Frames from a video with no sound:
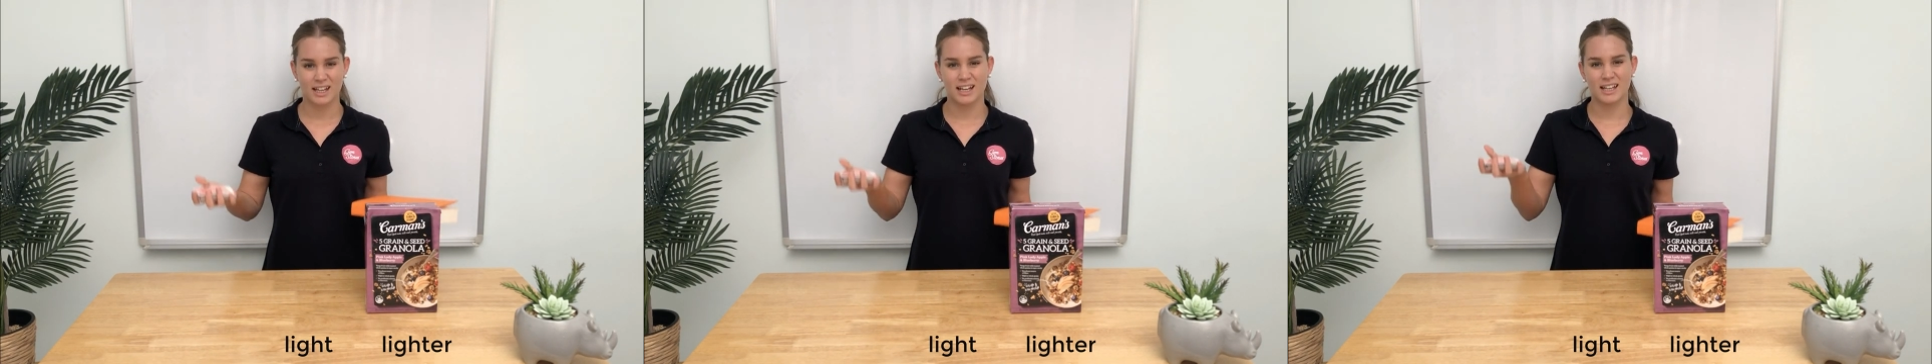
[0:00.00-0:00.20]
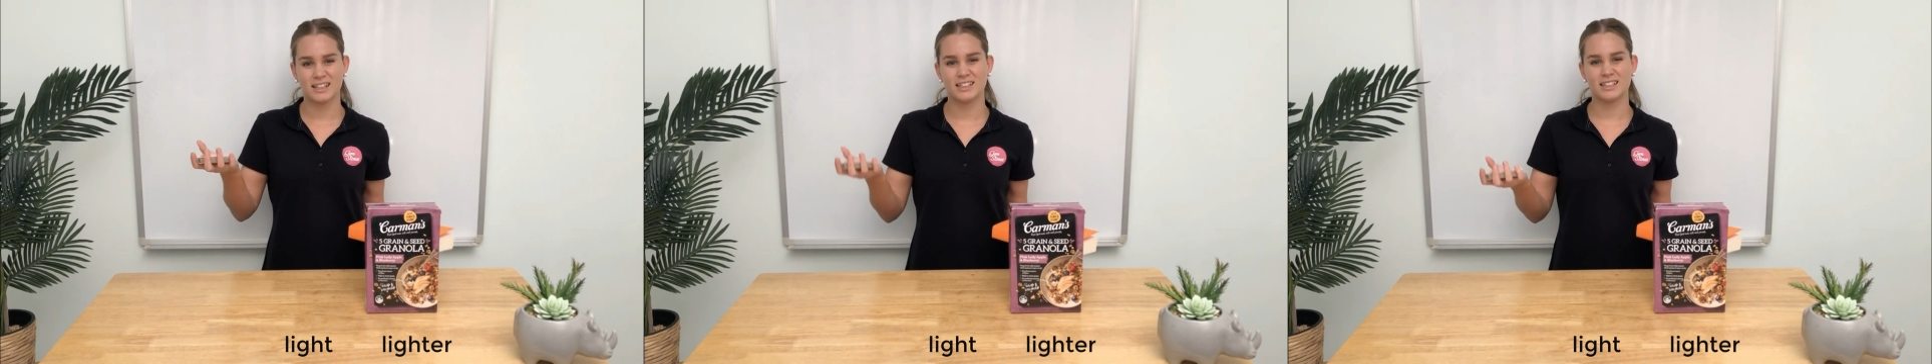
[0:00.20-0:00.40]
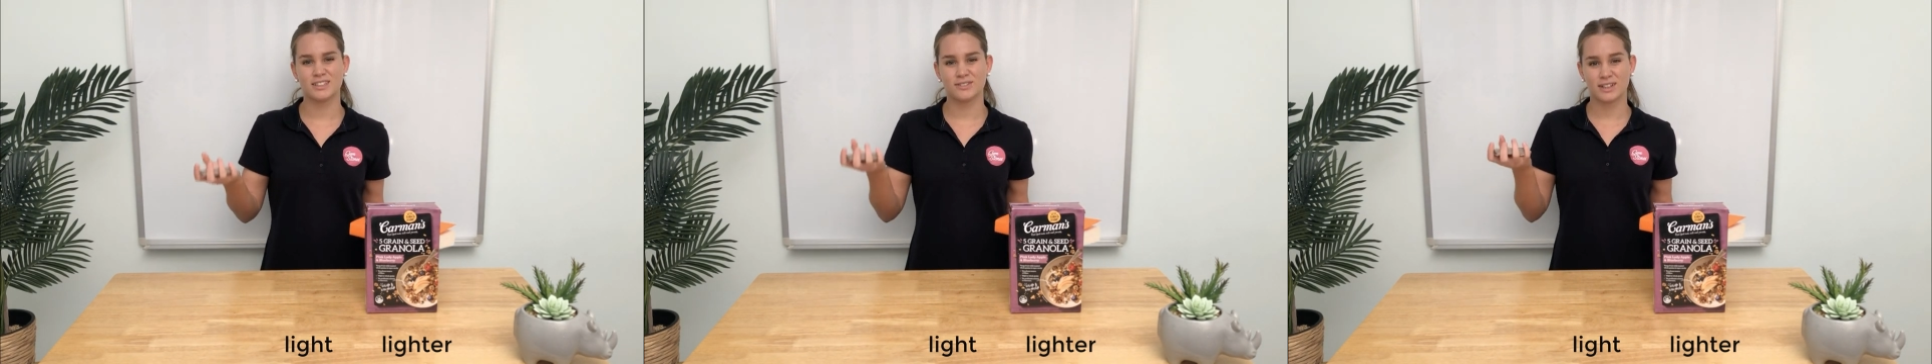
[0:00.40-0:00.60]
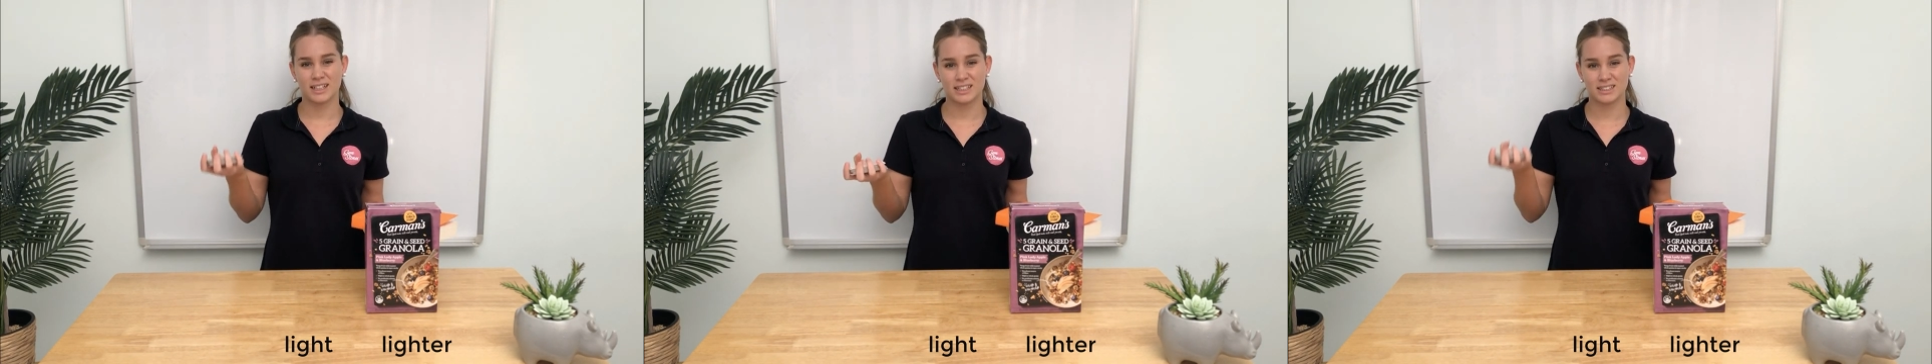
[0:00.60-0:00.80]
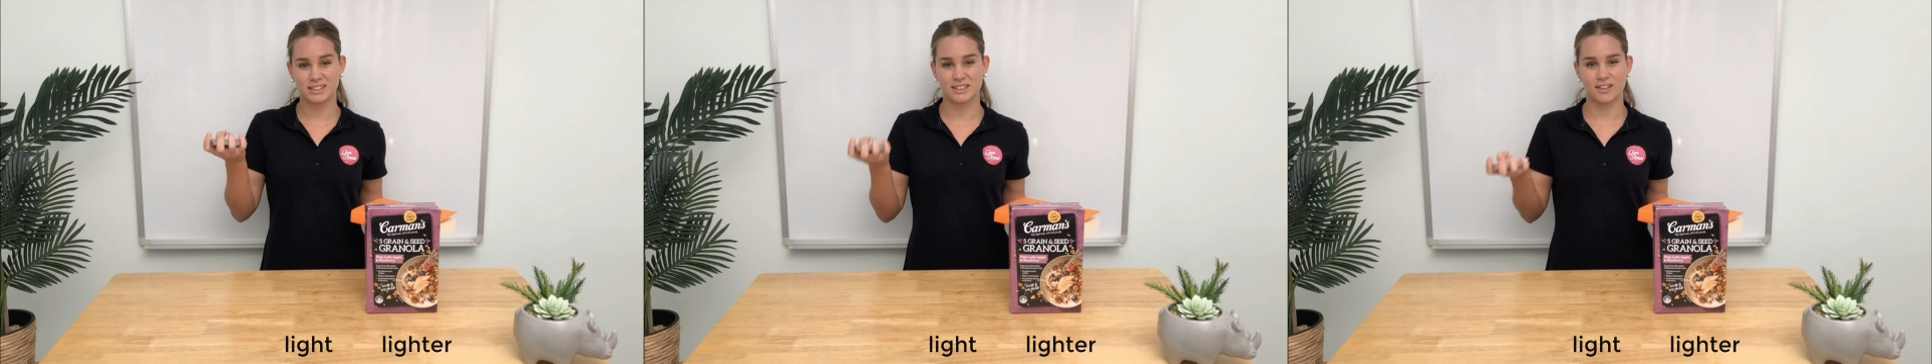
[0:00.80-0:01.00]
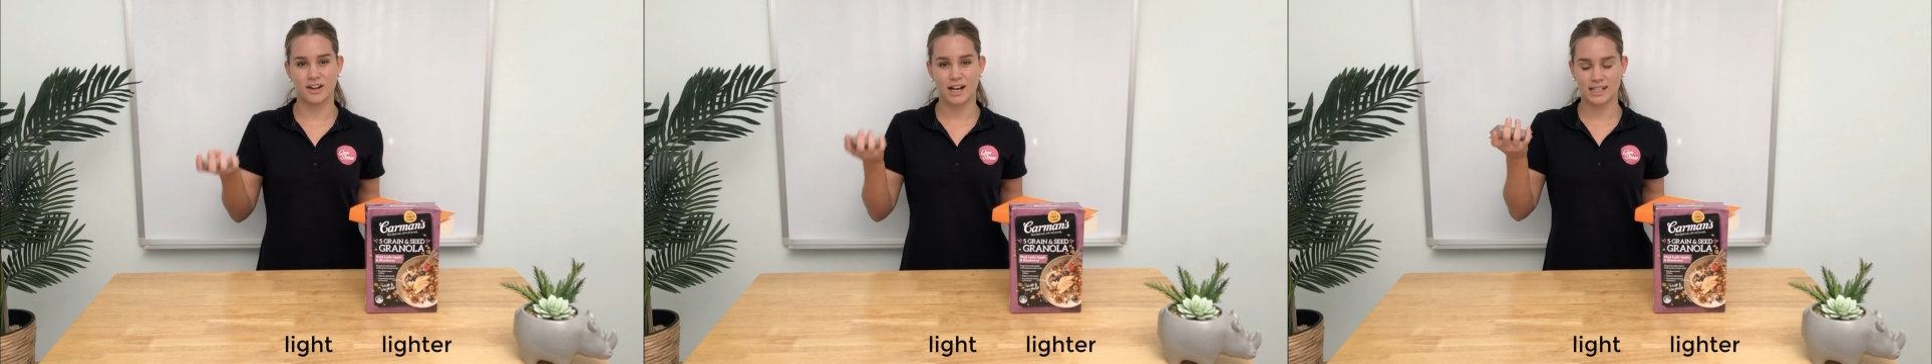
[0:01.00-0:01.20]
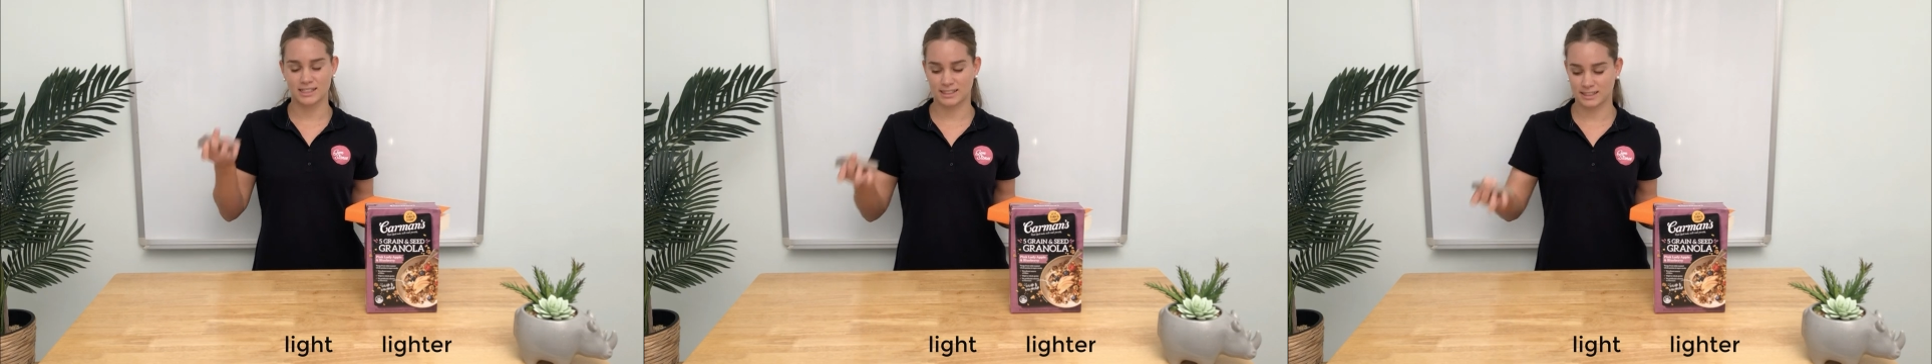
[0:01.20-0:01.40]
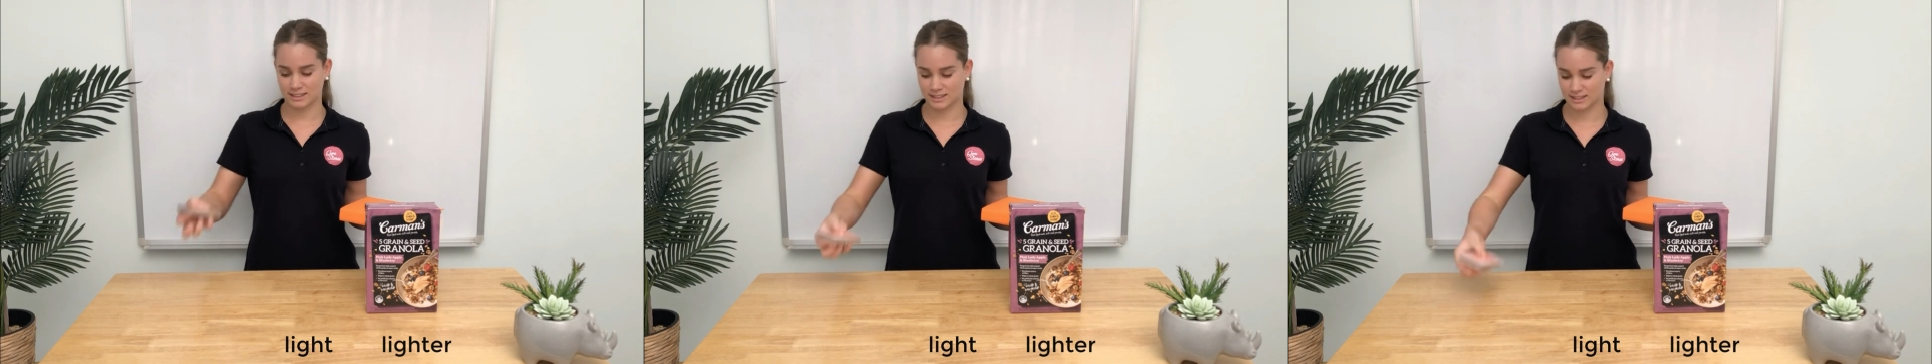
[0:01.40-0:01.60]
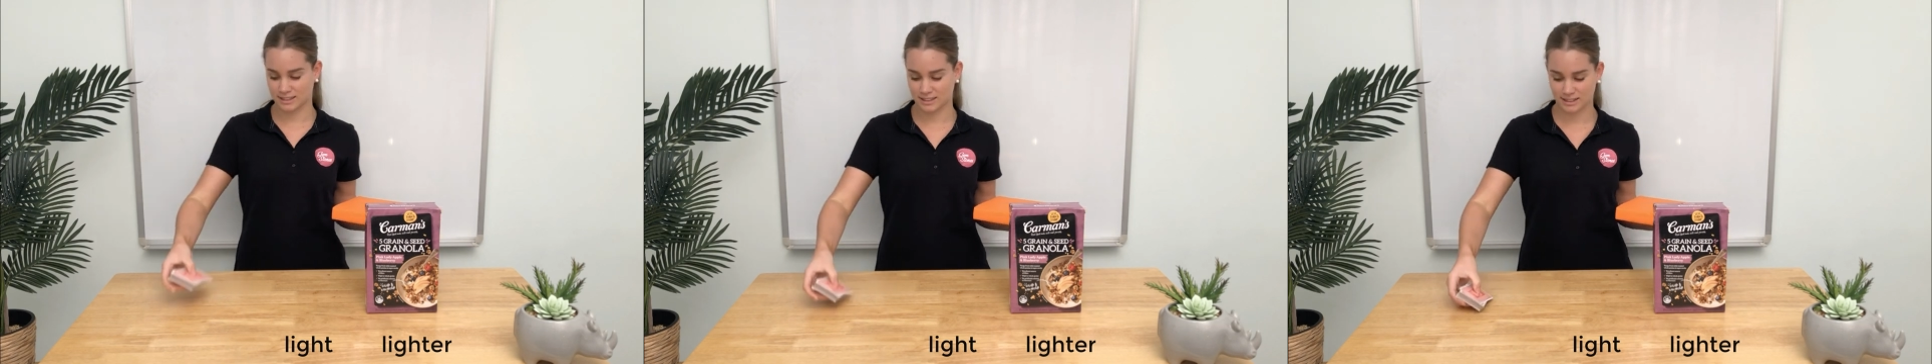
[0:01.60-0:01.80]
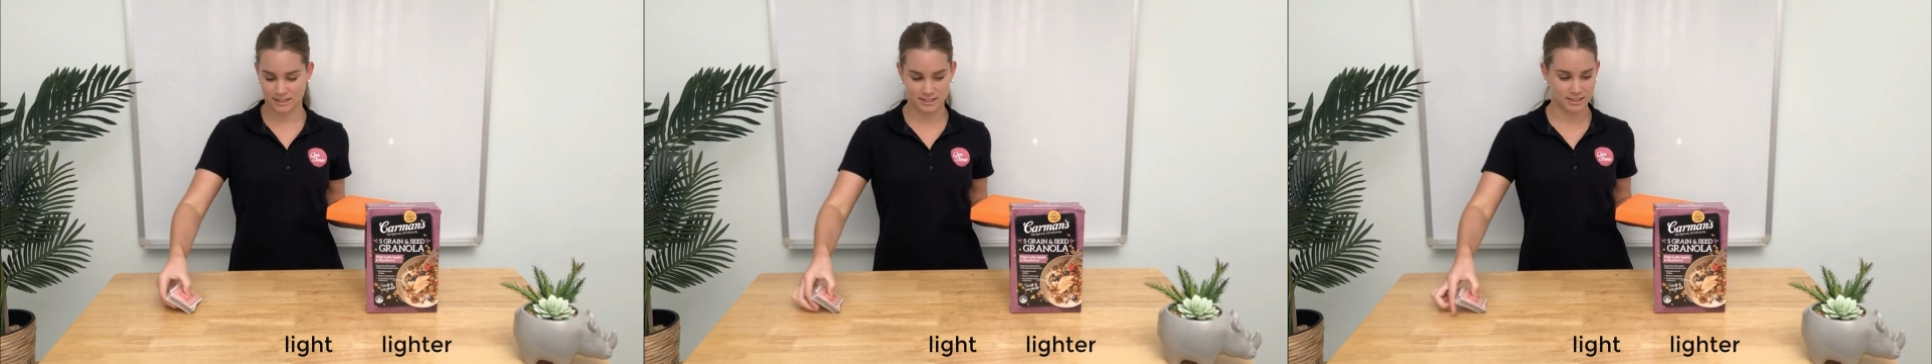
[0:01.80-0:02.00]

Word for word: And this one is the lightest